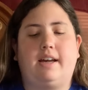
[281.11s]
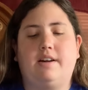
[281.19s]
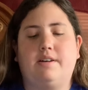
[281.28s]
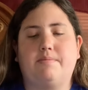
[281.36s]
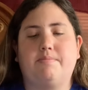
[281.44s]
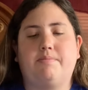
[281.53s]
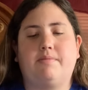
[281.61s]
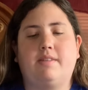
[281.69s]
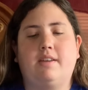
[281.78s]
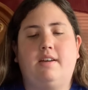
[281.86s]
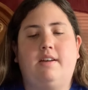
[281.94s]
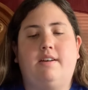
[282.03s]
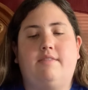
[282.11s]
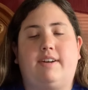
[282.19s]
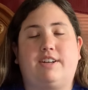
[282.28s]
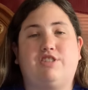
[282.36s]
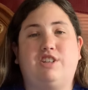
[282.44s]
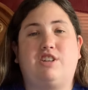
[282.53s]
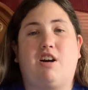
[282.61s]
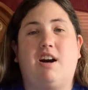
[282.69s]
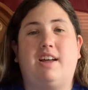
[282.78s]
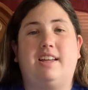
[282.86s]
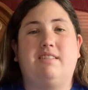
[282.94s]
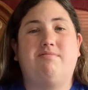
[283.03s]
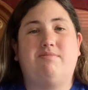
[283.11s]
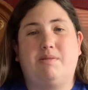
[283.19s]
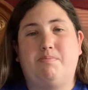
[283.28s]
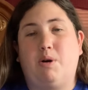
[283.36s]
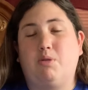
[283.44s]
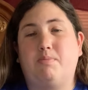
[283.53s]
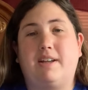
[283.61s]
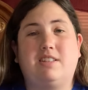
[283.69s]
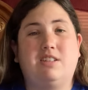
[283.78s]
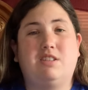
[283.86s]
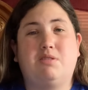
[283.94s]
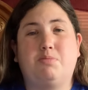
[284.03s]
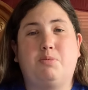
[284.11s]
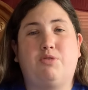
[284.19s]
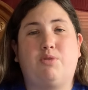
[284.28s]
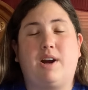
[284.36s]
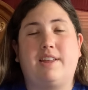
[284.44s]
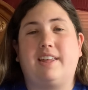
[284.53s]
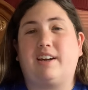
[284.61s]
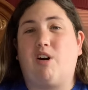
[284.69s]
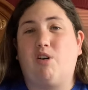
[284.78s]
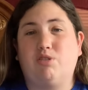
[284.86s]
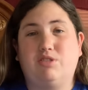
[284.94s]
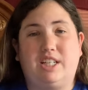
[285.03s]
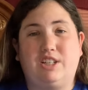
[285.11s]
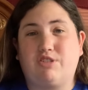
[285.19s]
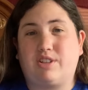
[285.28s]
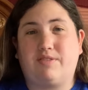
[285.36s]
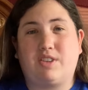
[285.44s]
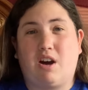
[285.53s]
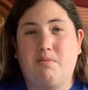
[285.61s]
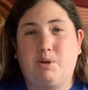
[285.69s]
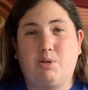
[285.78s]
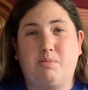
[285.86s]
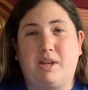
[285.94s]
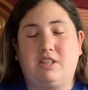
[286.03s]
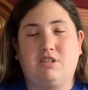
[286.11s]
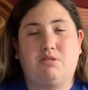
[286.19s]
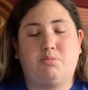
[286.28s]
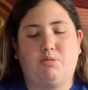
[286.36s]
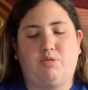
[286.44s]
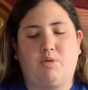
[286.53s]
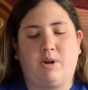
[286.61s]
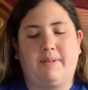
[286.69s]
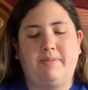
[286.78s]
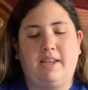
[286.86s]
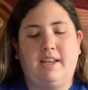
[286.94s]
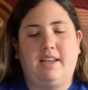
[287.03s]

I've actually taught both methods before. I think all teachers have taught both methods before.